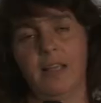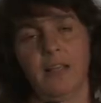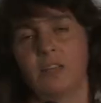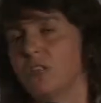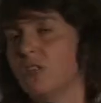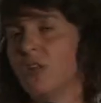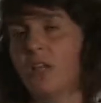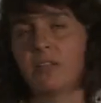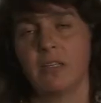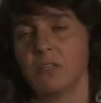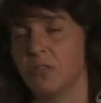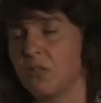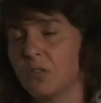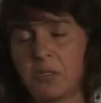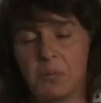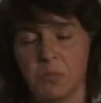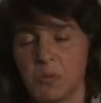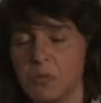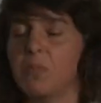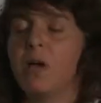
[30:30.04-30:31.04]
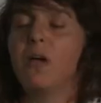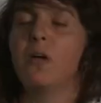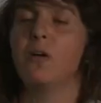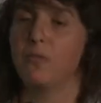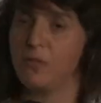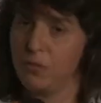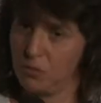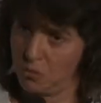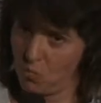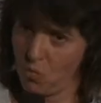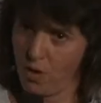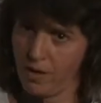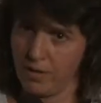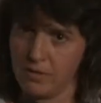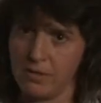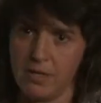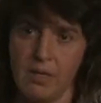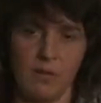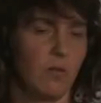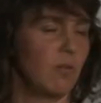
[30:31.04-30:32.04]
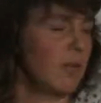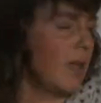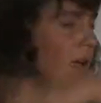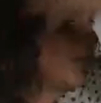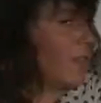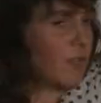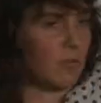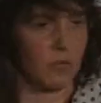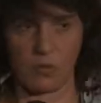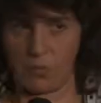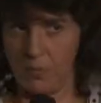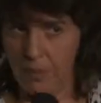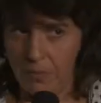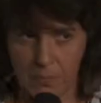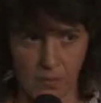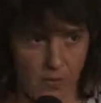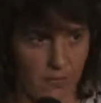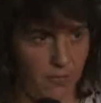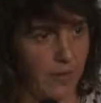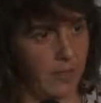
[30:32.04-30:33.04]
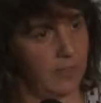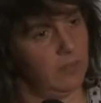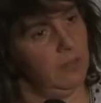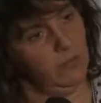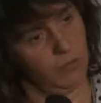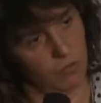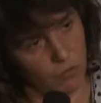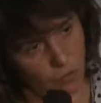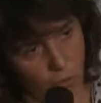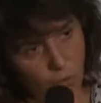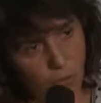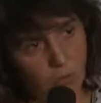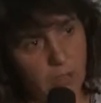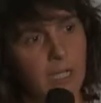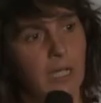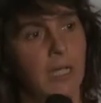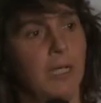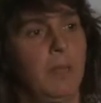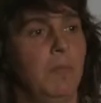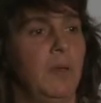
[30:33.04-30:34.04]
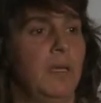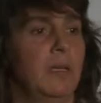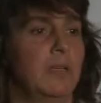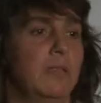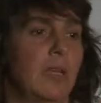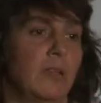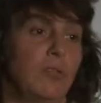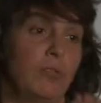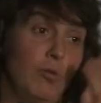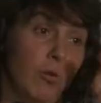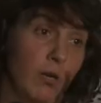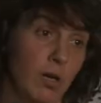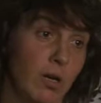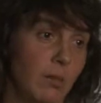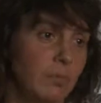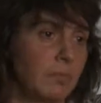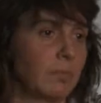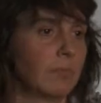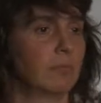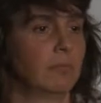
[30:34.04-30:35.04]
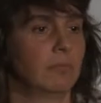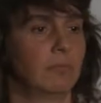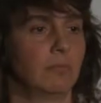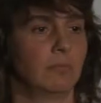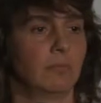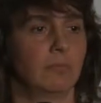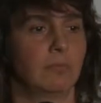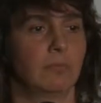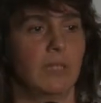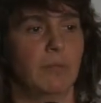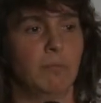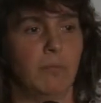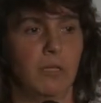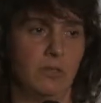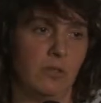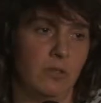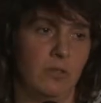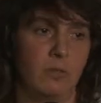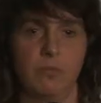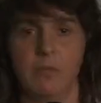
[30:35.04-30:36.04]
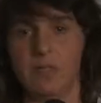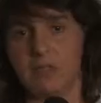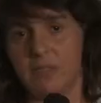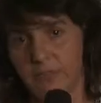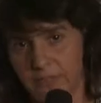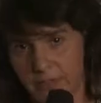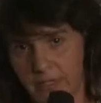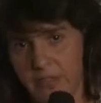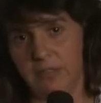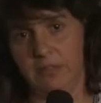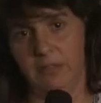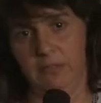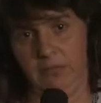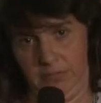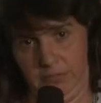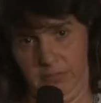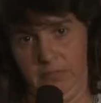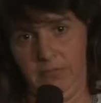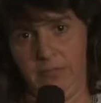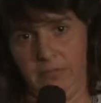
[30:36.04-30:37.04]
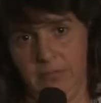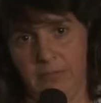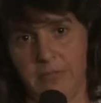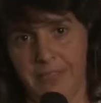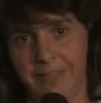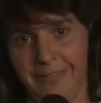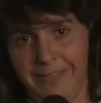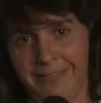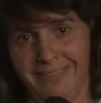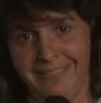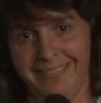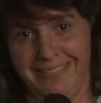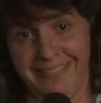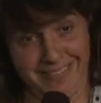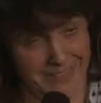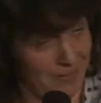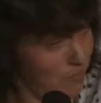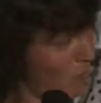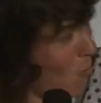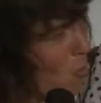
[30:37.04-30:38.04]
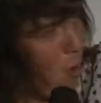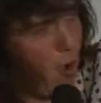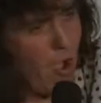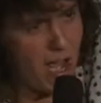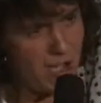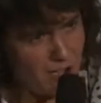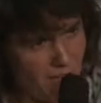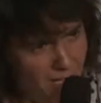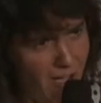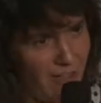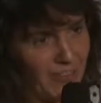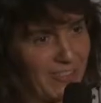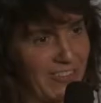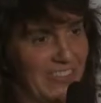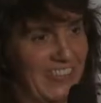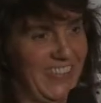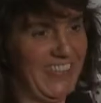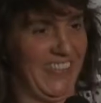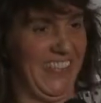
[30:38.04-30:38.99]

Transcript: It's not that you come to my office once and your life is going to be perfect. No, because that's your and my sister makes a face. Why not?